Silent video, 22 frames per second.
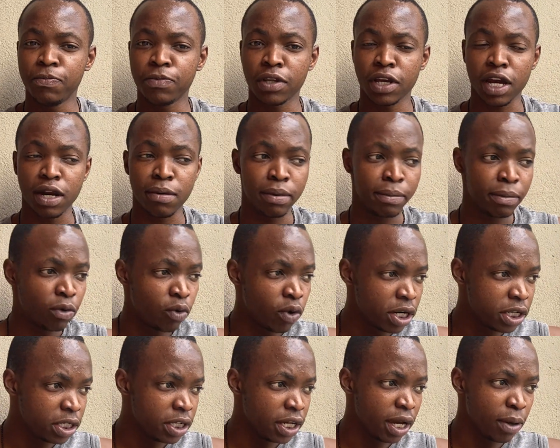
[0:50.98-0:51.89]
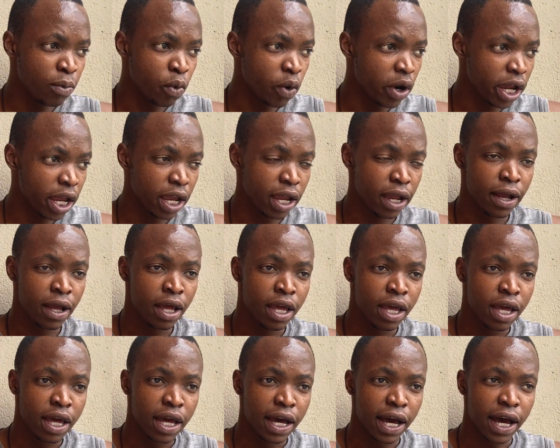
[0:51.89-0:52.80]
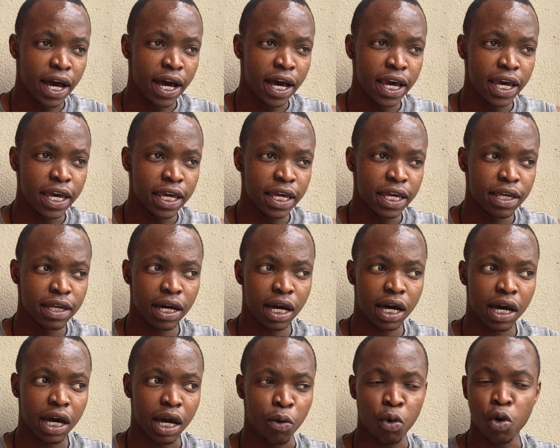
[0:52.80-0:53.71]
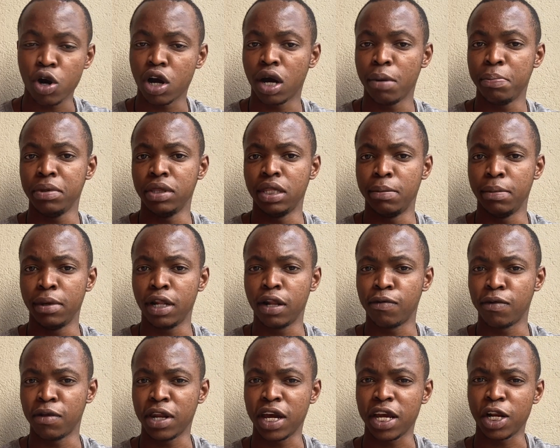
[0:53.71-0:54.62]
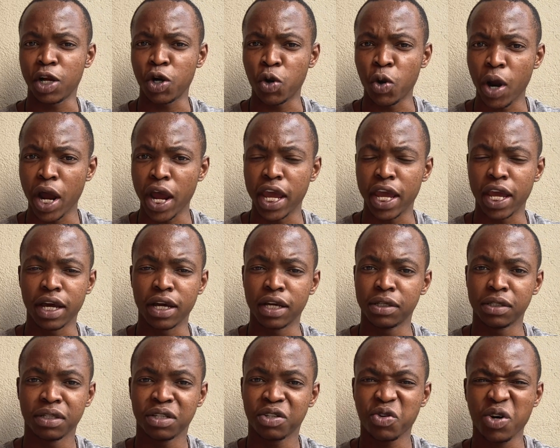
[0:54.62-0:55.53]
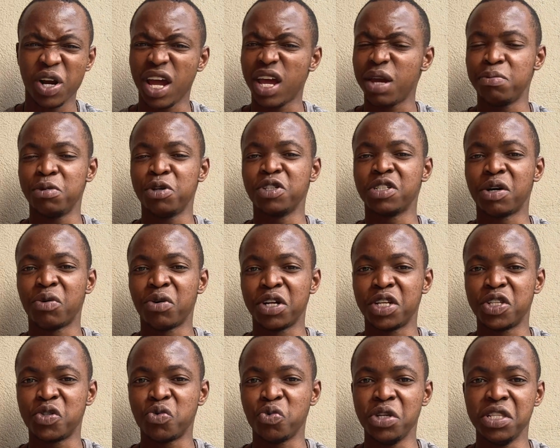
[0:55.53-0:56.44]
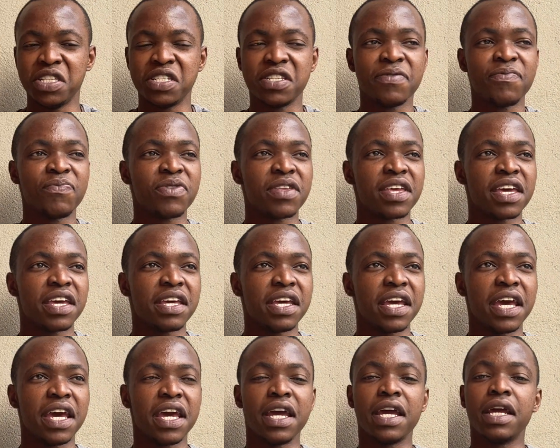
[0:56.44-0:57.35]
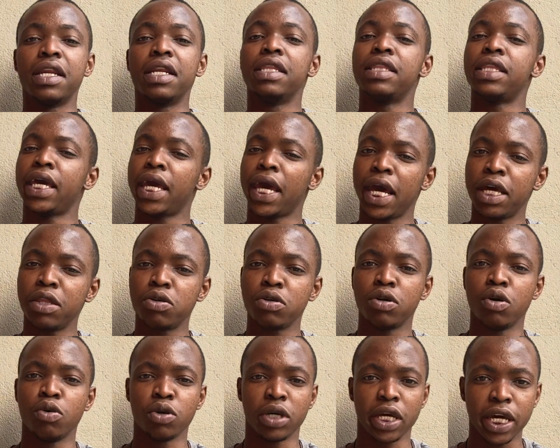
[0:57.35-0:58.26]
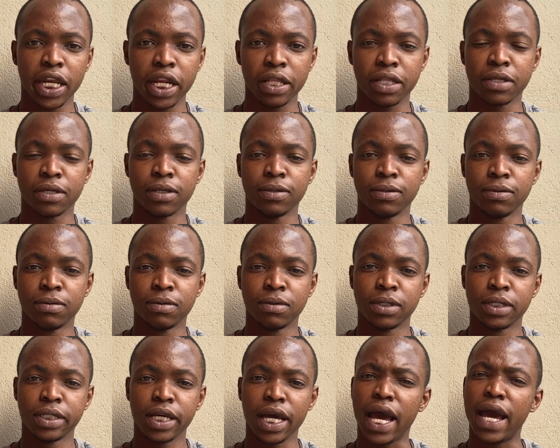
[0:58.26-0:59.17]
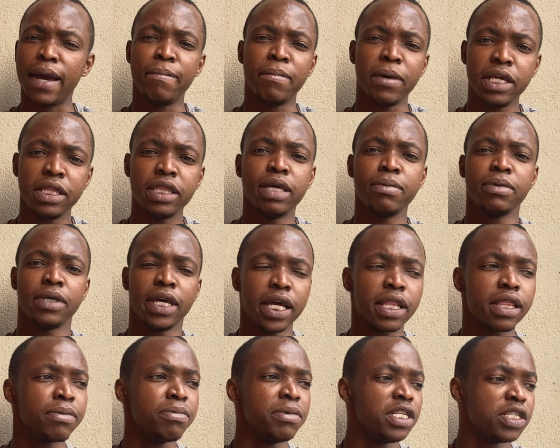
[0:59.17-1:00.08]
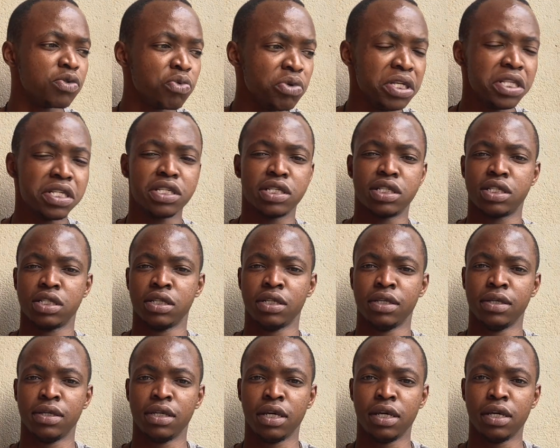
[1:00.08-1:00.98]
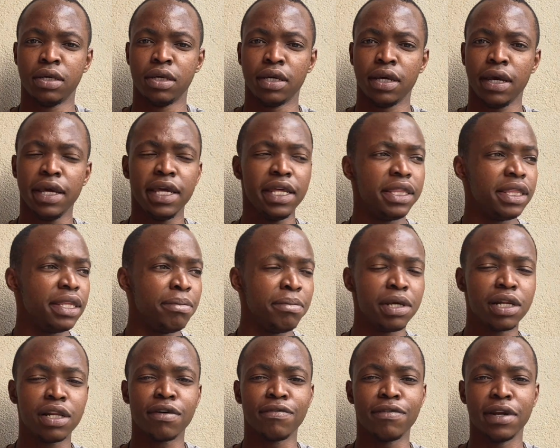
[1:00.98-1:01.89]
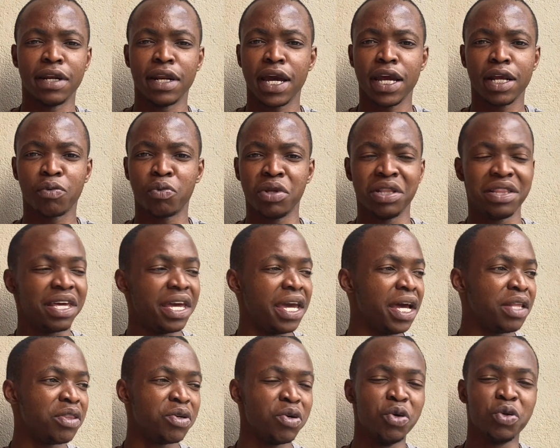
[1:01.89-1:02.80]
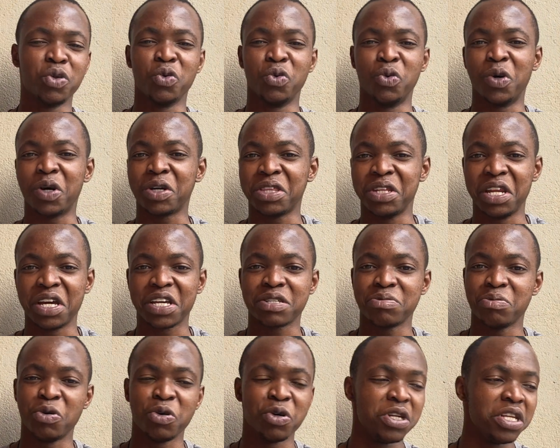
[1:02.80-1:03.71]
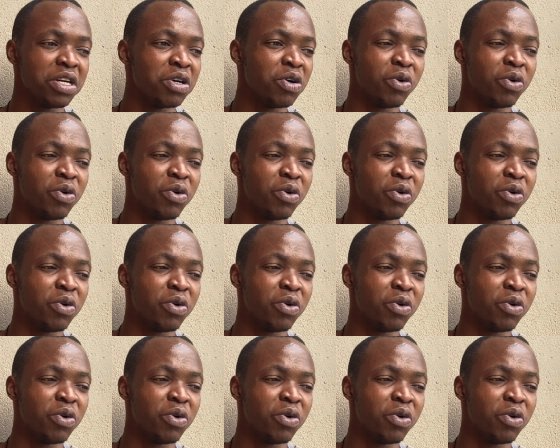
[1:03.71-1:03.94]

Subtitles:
I remember one time where I I woke up in the middle of the night crying because I wanted sweets, and they had to go get it. I made them get me sweets in the middle of the night when they had to go to work the next morning or